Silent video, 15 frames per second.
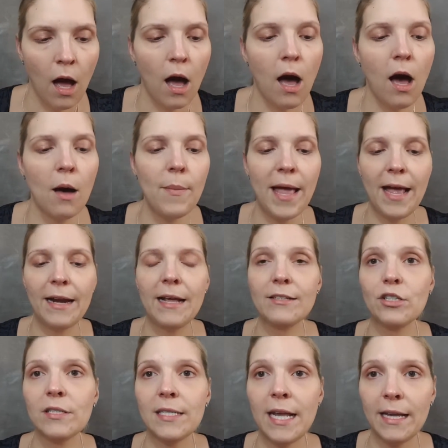and I
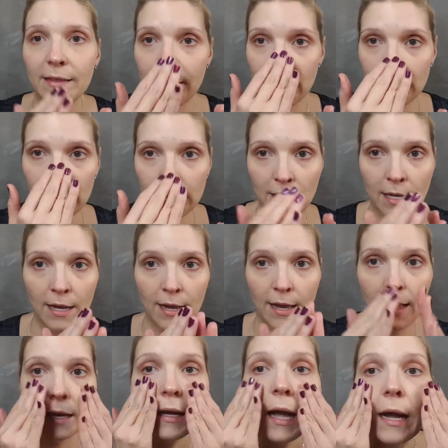just take this
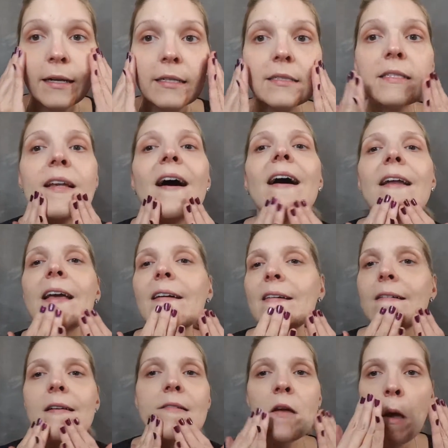and kind of dot
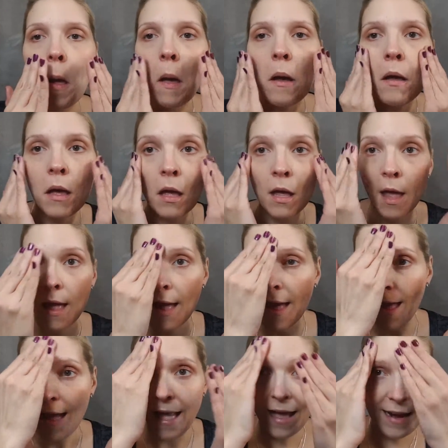it,
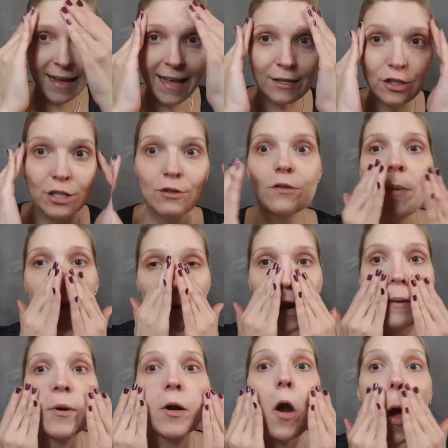and I actually use my
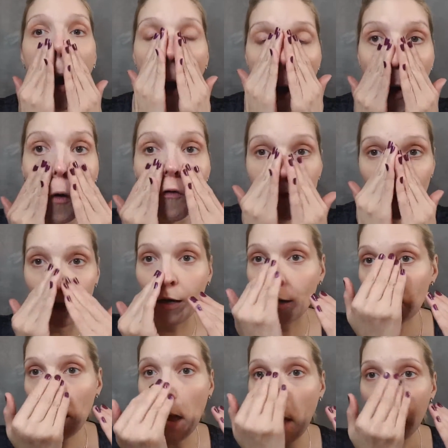primer
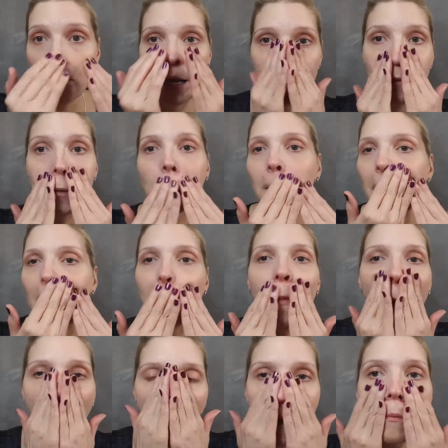over my BB cream.
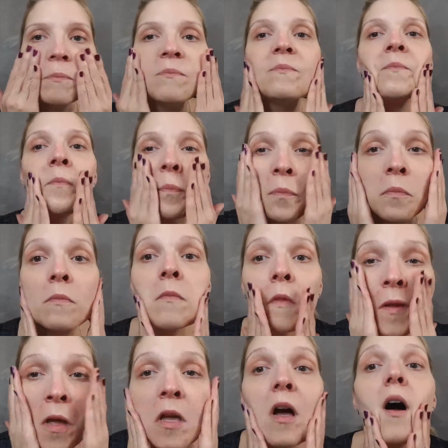
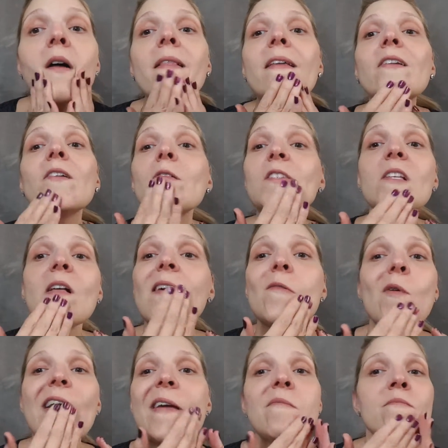A little goes a long
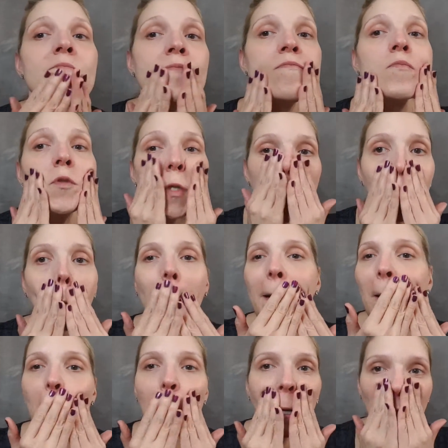way, so you don't want
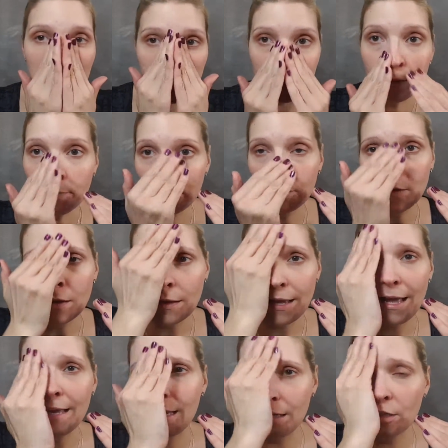to go crazy,
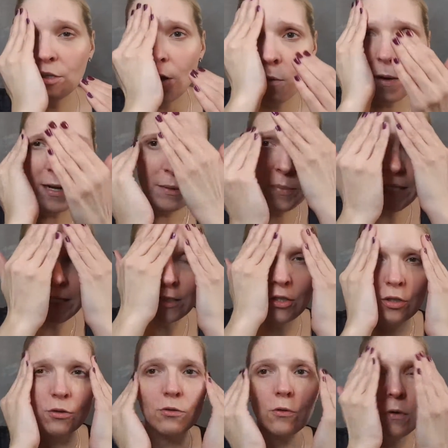and you don't want to be
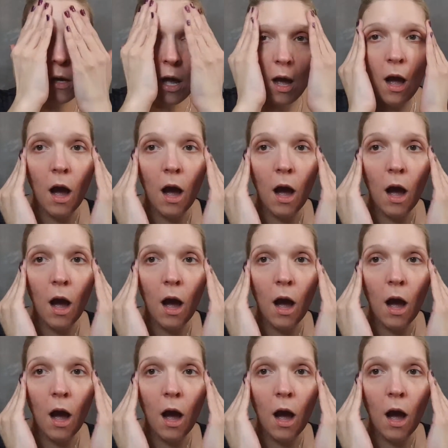too